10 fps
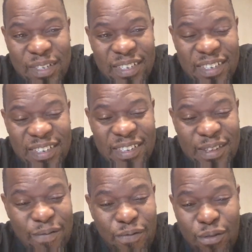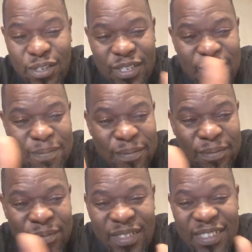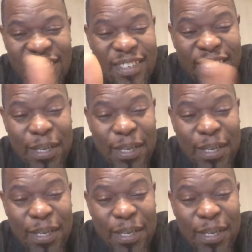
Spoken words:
The first 3